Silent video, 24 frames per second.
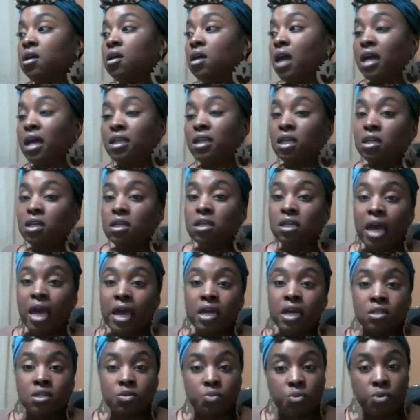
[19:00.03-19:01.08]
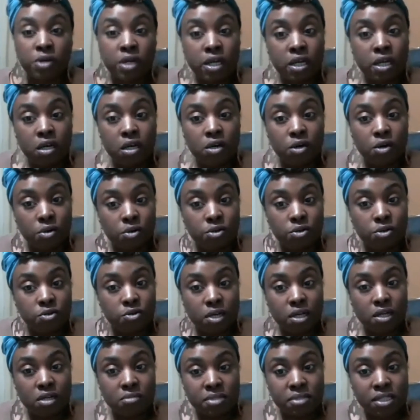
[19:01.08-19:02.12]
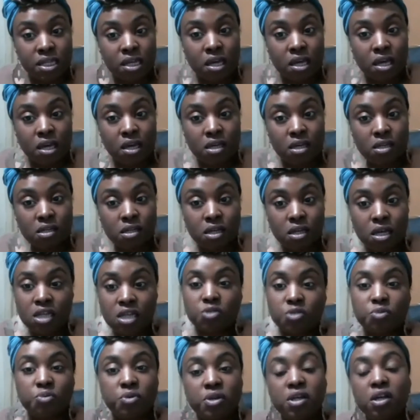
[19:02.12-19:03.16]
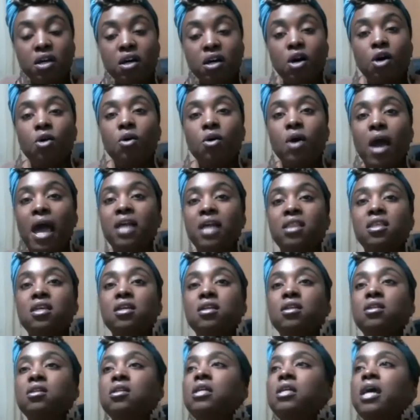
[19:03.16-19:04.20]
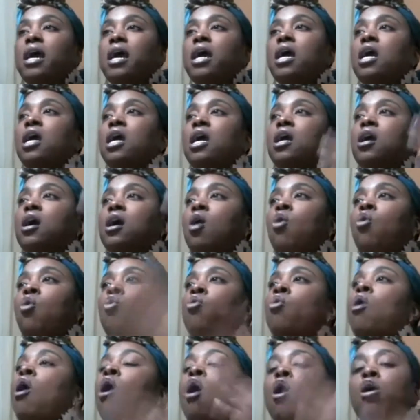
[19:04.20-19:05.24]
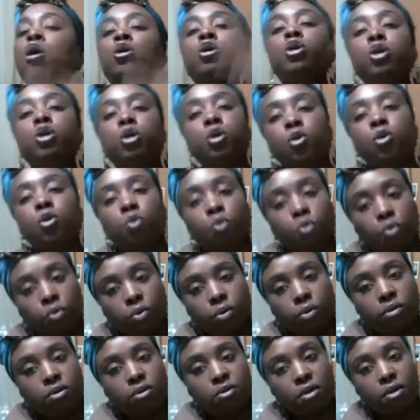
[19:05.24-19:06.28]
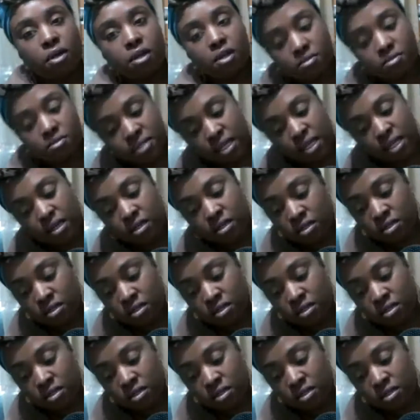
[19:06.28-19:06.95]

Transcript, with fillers: at the end of the day, it's real. You get what I'm saying? It's real. real. At the end of the day, who are you? You get what I'm saying?